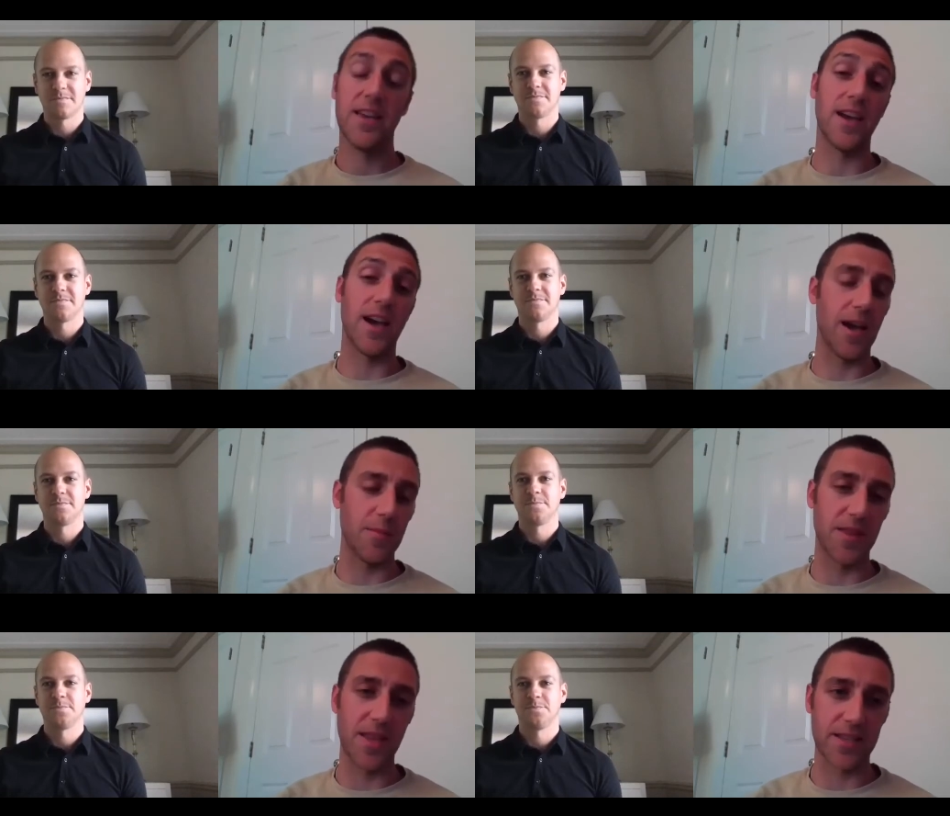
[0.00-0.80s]
Speaker 1: Yeah, I
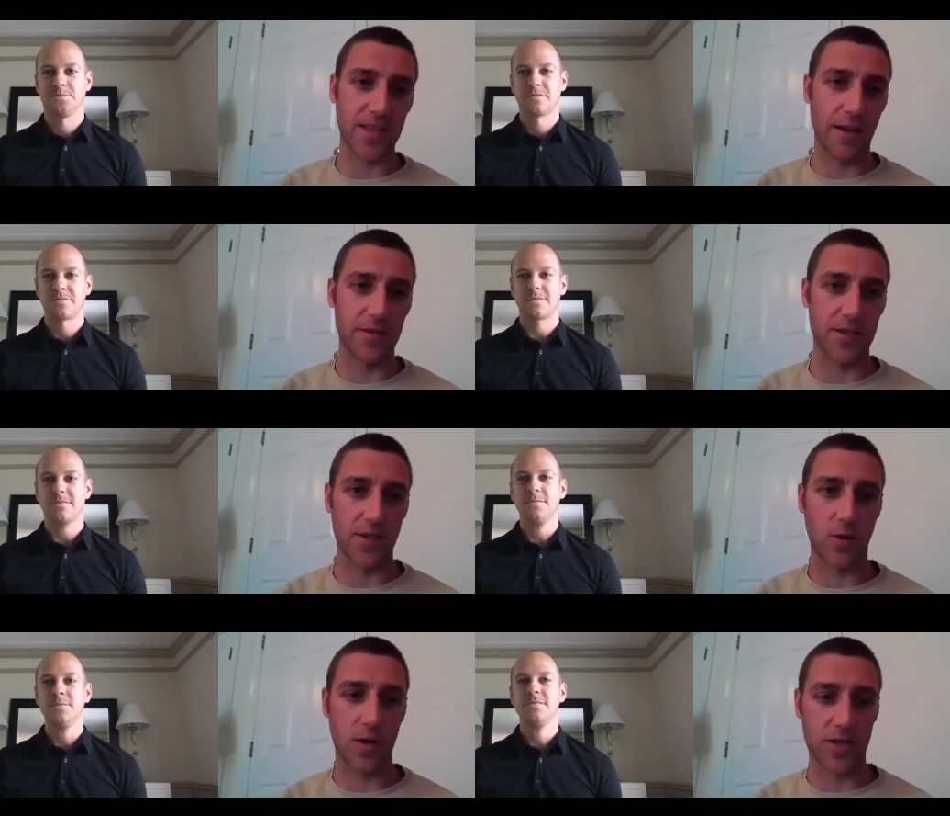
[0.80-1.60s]
mean that's obviously
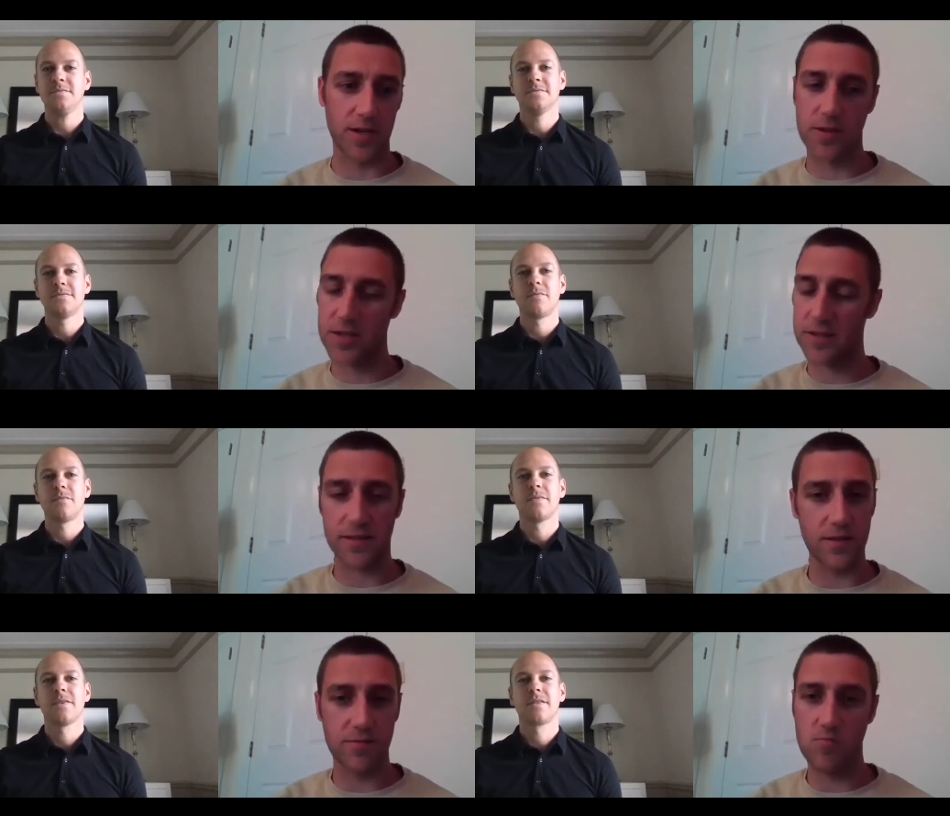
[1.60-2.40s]
the question. Just
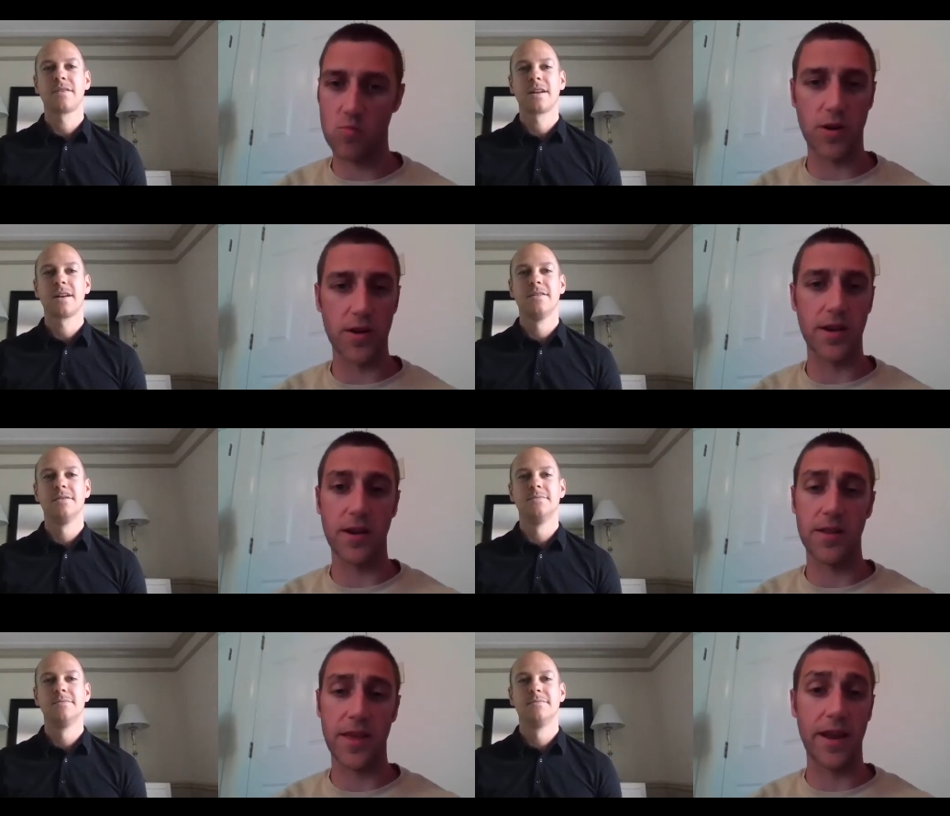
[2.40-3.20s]
wanted to
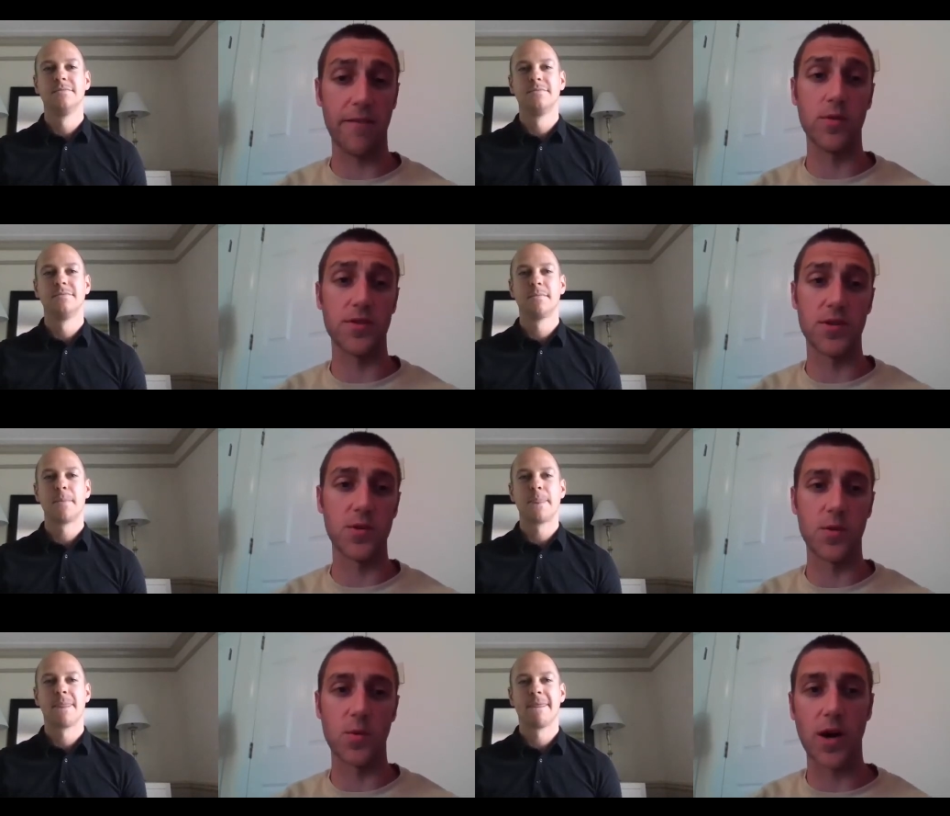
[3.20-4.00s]
hear that everyone's
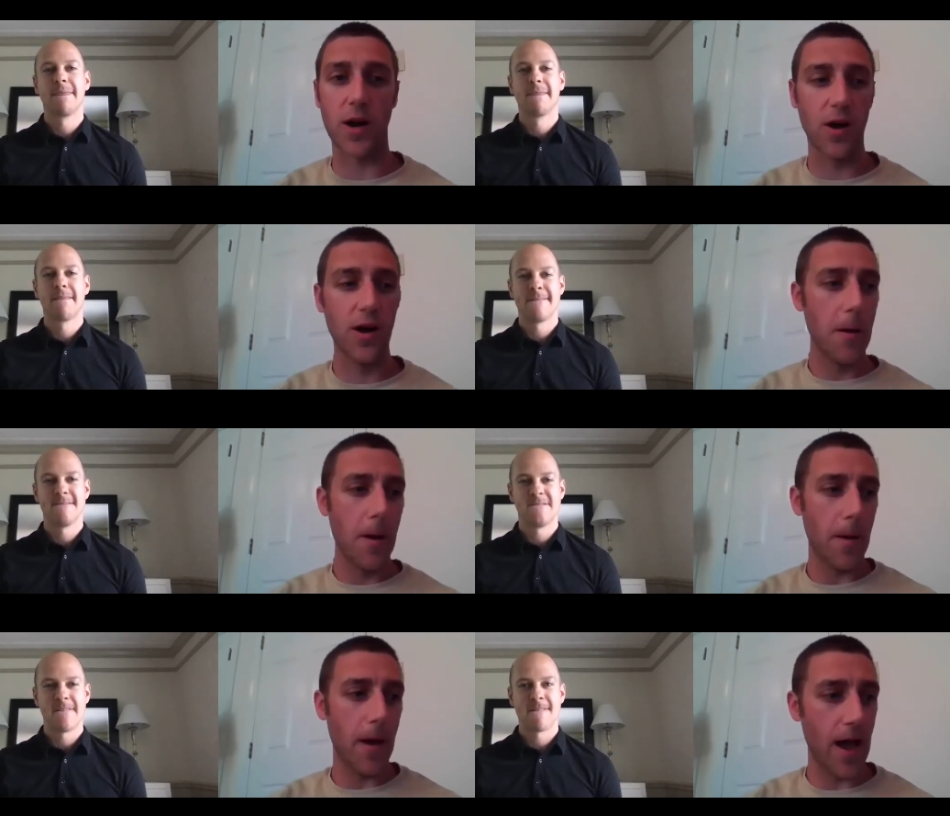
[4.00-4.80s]
doing well
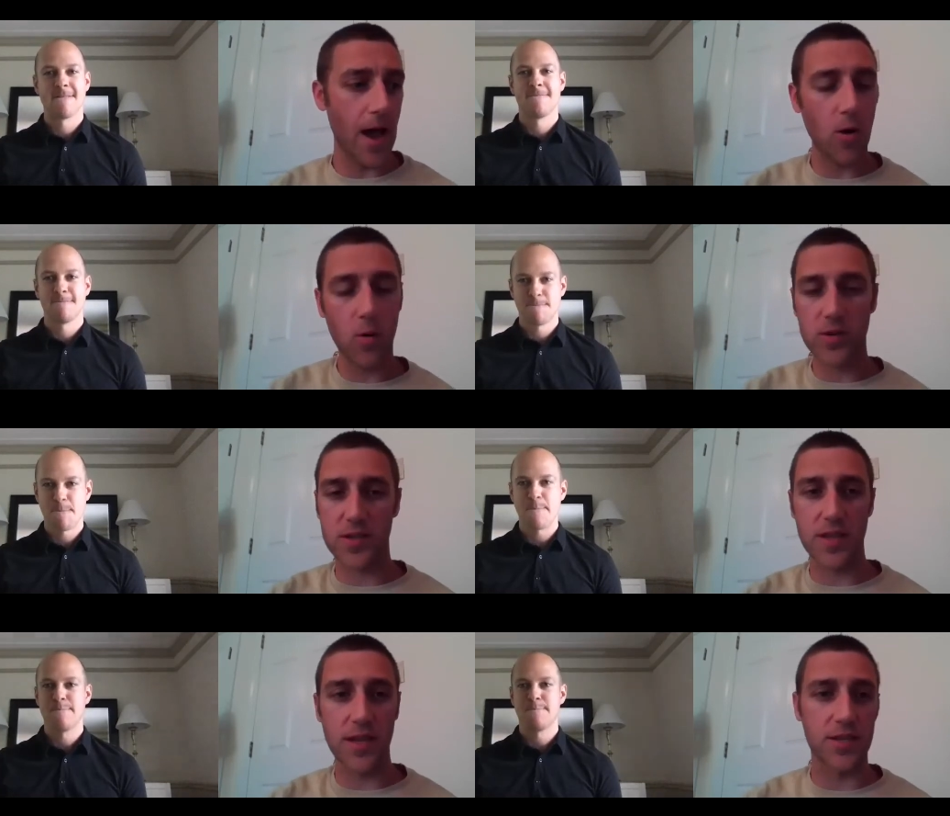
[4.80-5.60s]
how
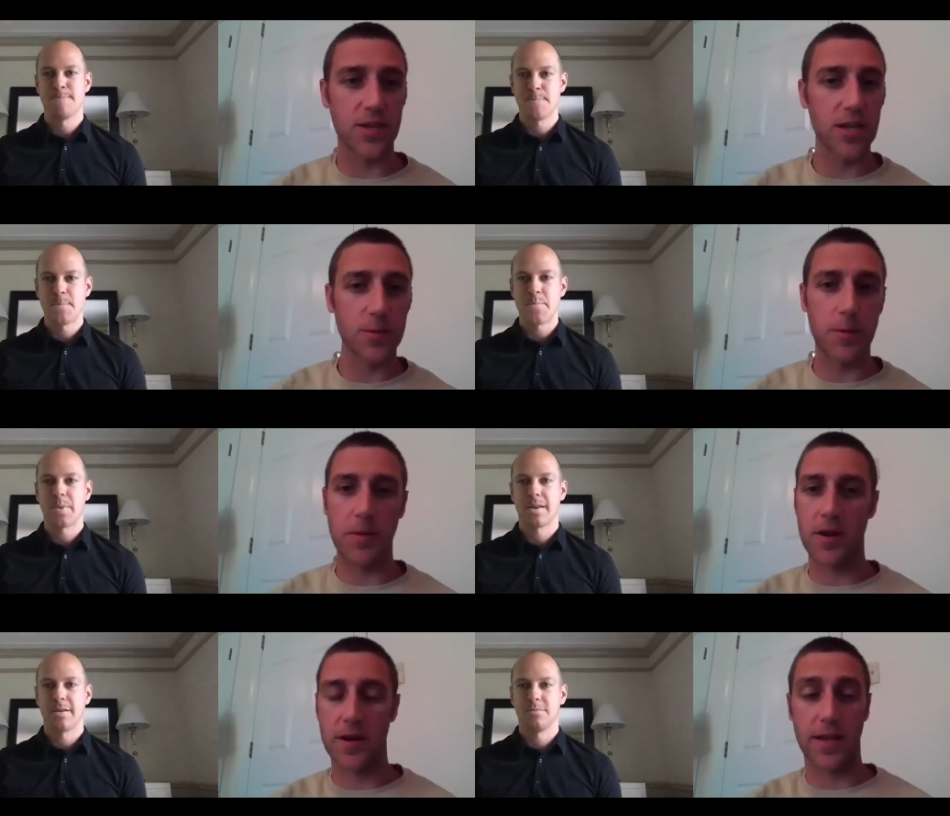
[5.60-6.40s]
has the
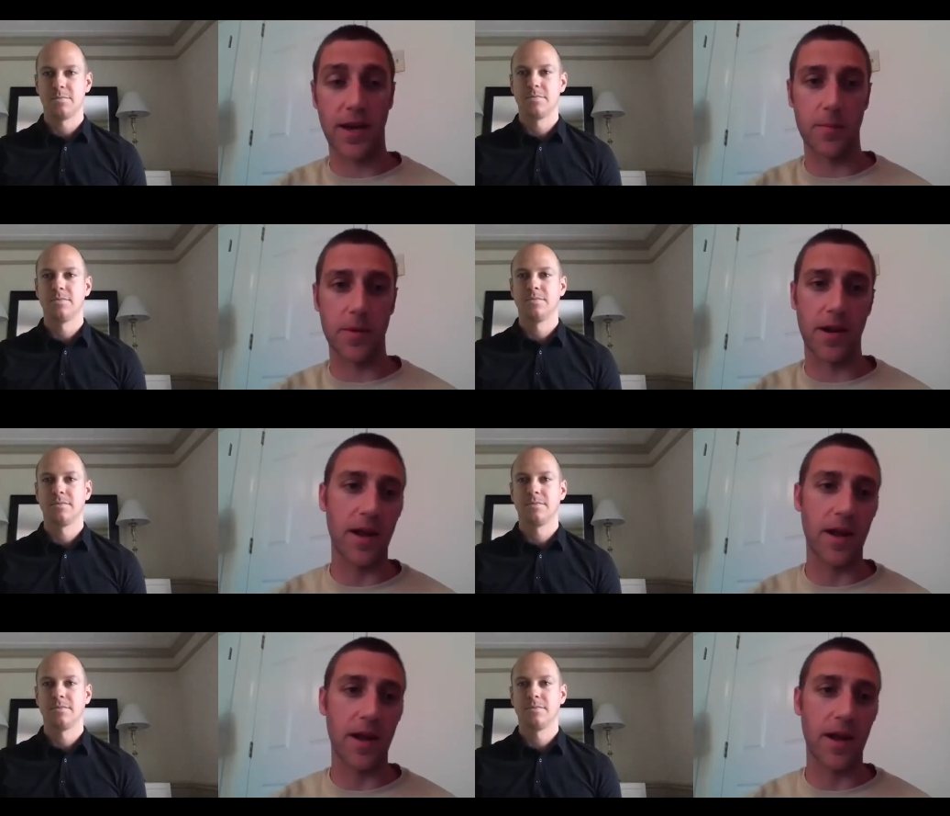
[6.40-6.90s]
adjustment period kind of been?